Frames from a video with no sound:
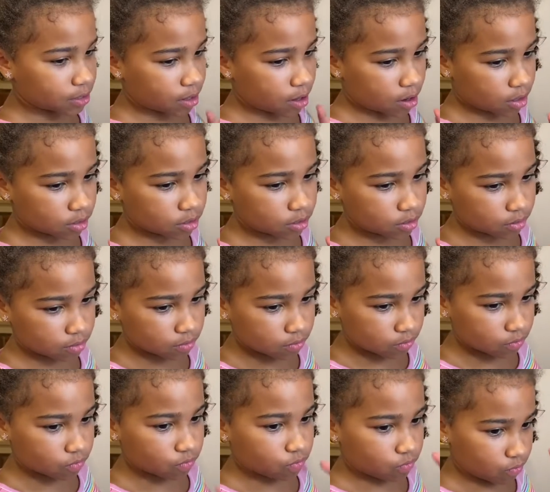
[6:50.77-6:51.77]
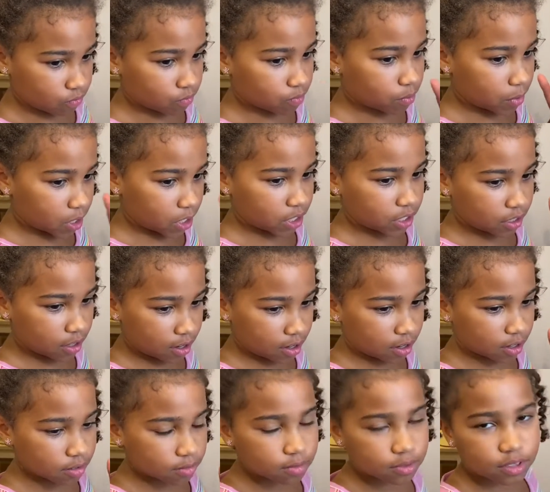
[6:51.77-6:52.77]
also burning hot.
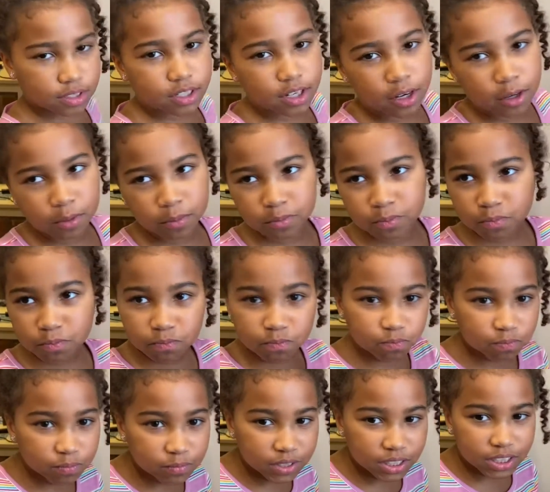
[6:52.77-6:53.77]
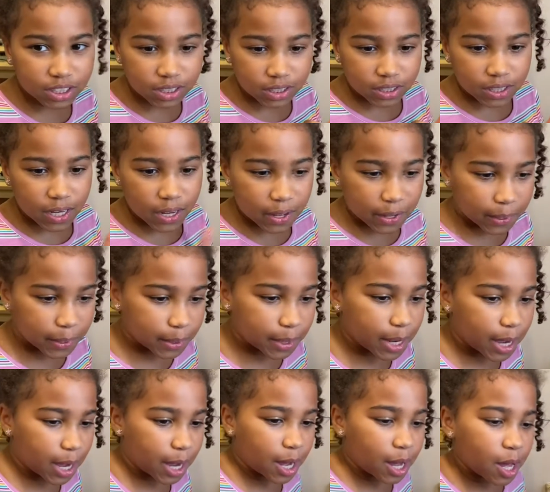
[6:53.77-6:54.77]
So,
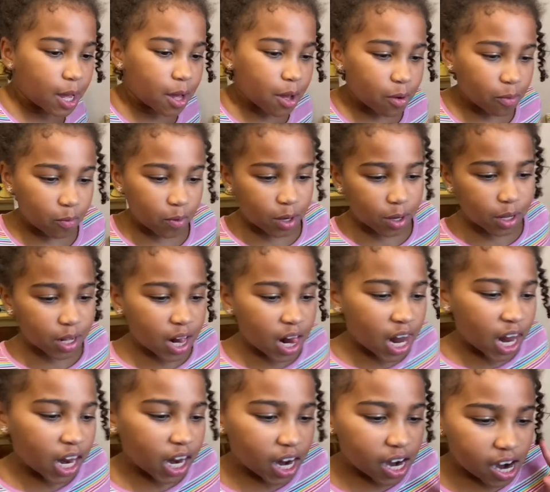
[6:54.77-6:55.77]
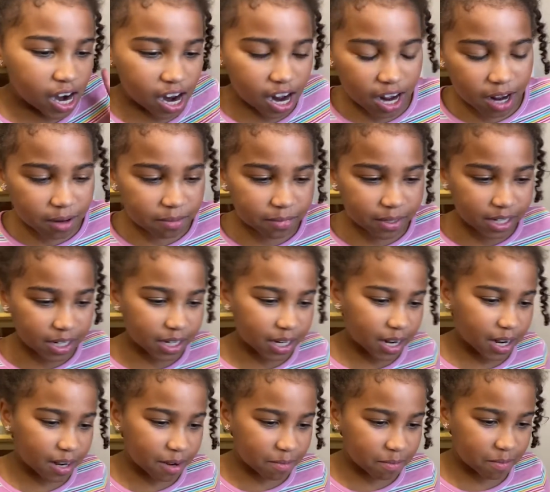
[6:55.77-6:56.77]
yeah. Well, I'm gonna
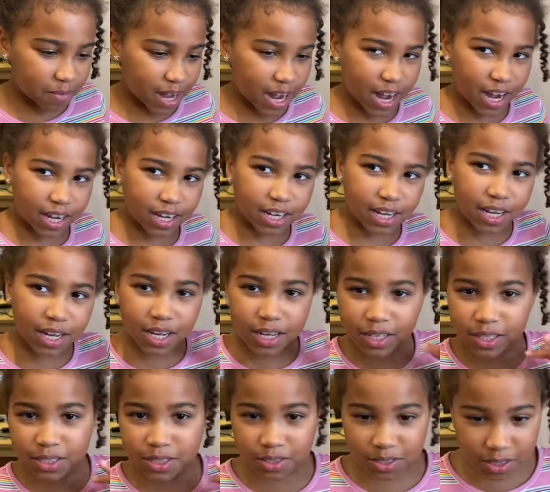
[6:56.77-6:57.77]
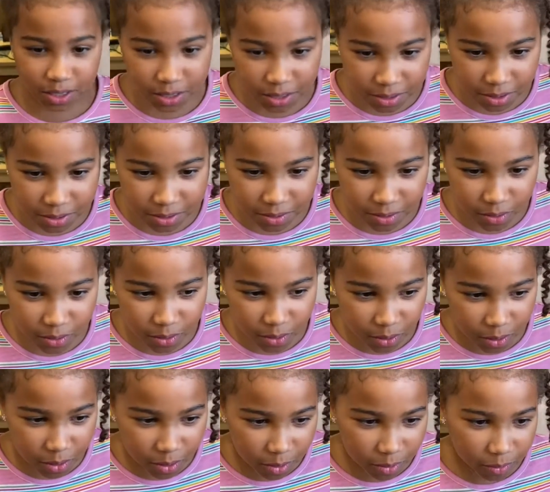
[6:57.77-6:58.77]
come back to
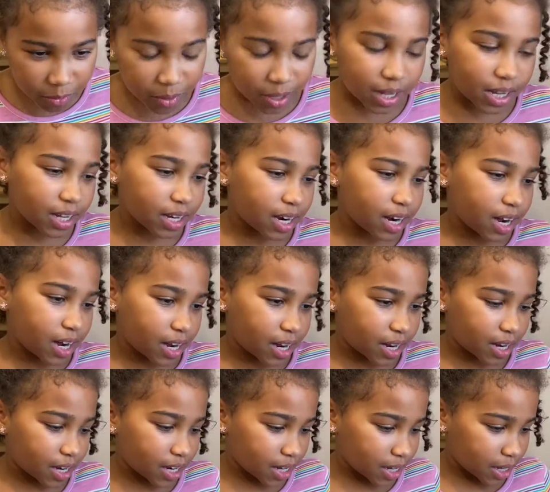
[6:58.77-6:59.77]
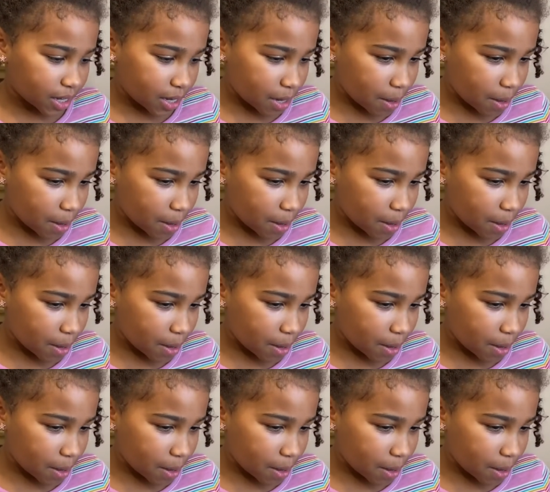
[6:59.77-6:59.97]
when I